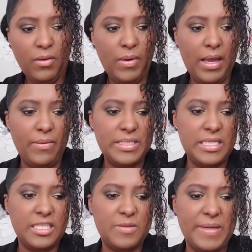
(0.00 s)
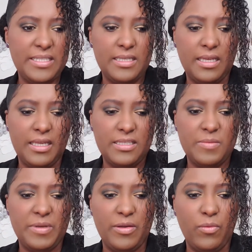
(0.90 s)
Wow, I wasn't expecting it
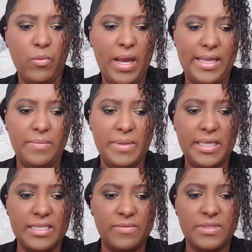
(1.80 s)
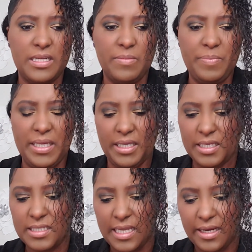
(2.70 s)
to be white because it was in a pink
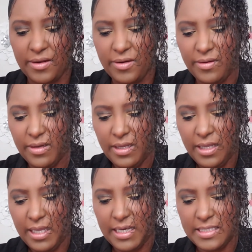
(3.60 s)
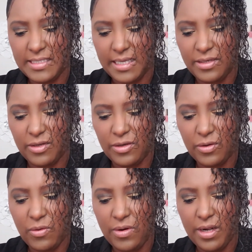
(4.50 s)
container and it said
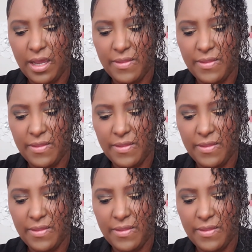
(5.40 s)
unicorn.